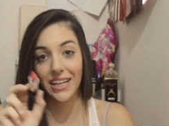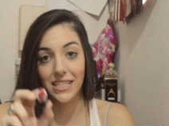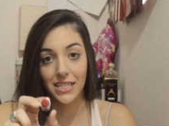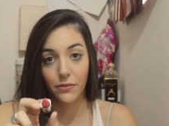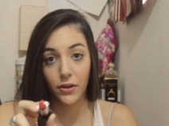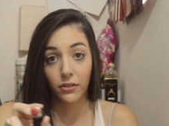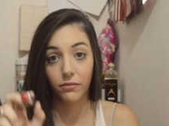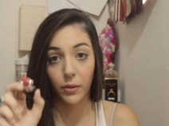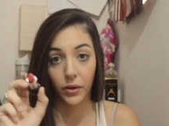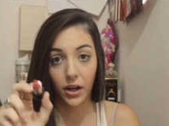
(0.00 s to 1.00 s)
is different
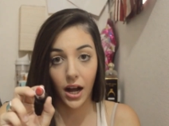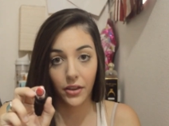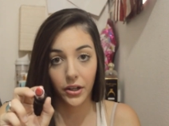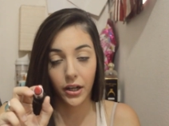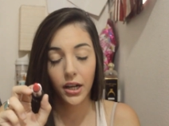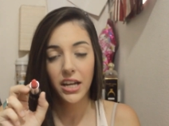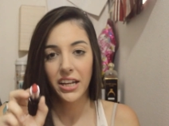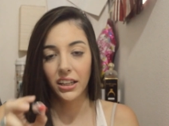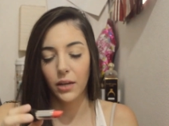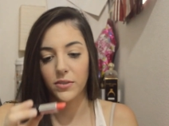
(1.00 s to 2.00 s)
from her other
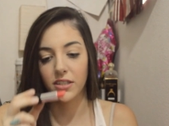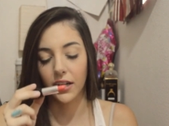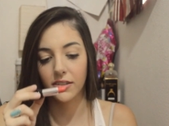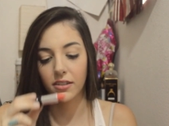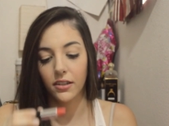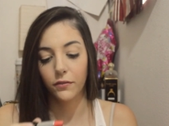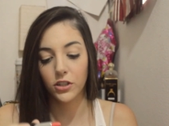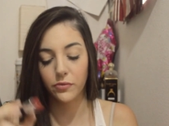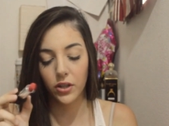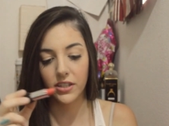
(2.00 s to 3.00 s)
lipsticks.
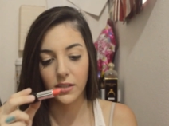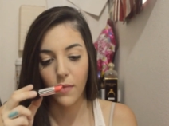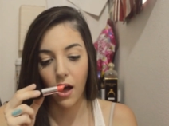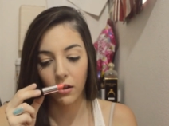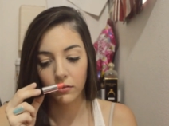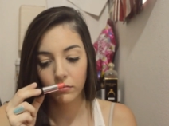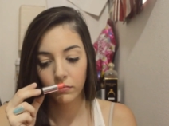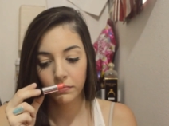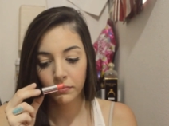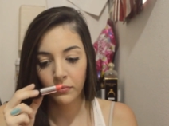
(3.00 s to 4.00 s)
First of all, the smell
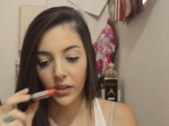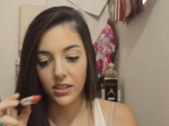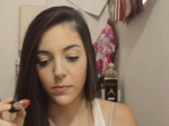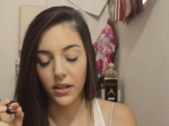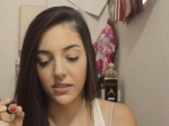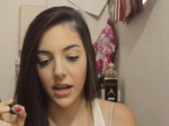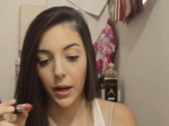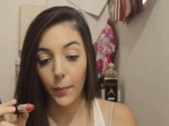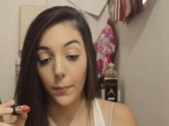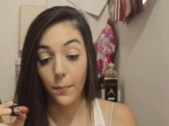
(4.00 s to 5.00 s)
smells like
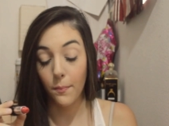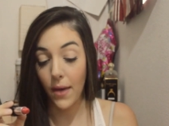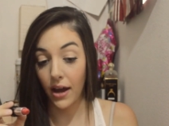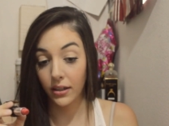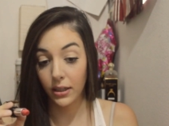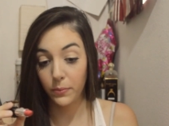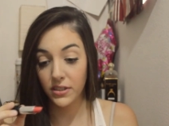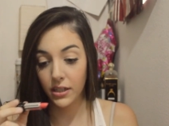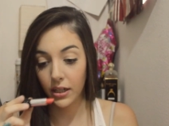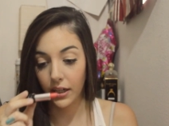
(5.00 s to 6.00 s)
MAC
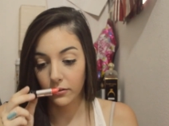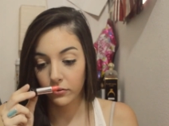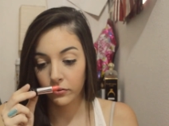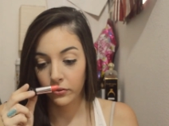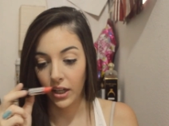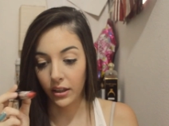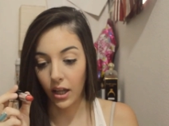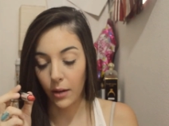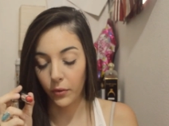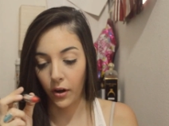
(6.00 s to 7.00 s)
lipstick and
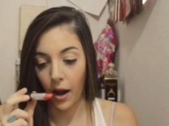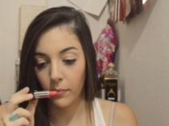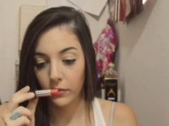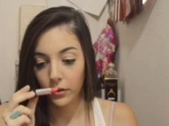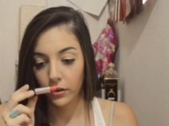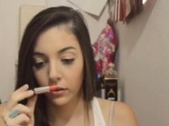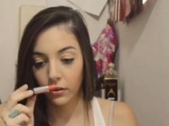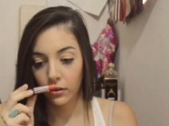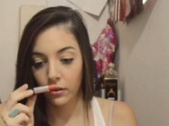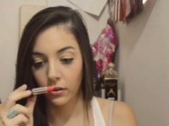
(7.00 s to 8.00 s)
lime crime.
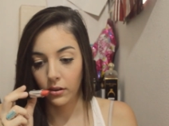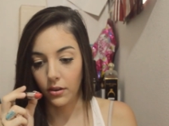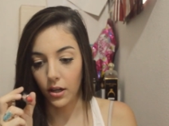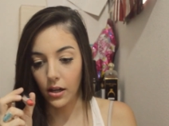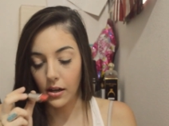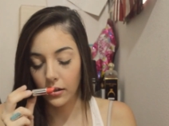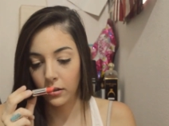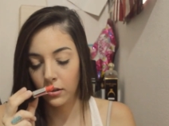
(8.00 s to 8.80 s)
The